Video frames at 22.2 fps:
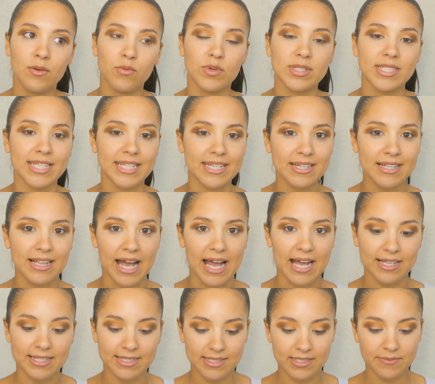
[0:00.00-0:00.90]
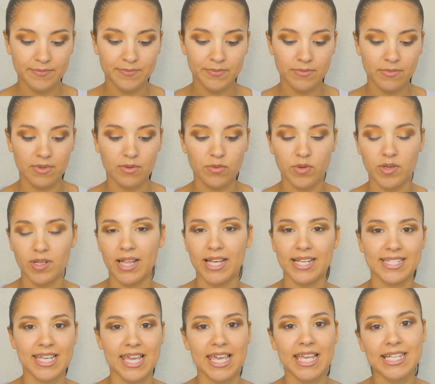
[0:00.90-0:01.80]
was in class and we were
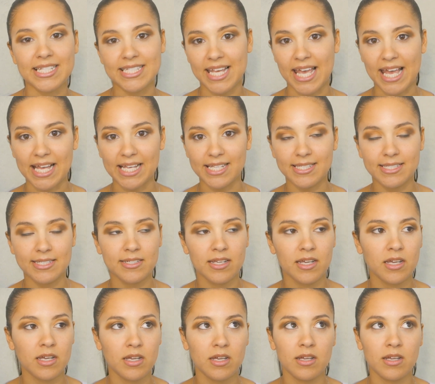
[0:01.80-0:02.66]
like taking tests,